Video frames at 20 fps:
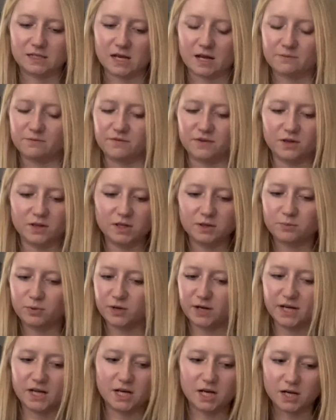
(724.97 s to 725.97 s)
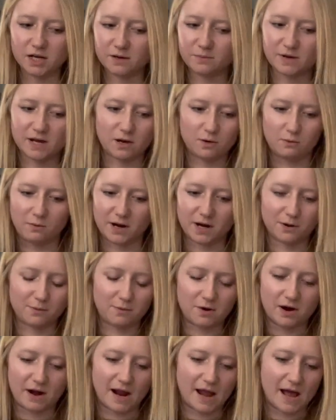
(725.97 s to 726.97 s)
I'm feeling pretty good about where
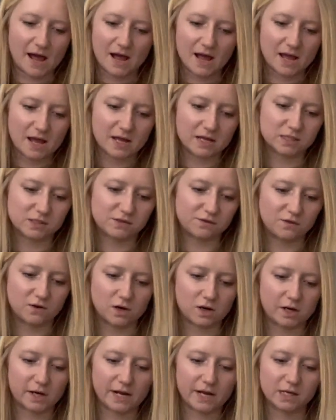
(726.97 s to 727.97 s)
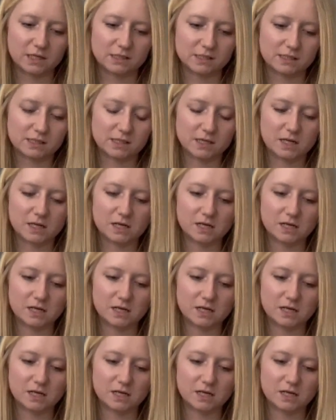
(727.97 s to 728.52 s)
we're at as far as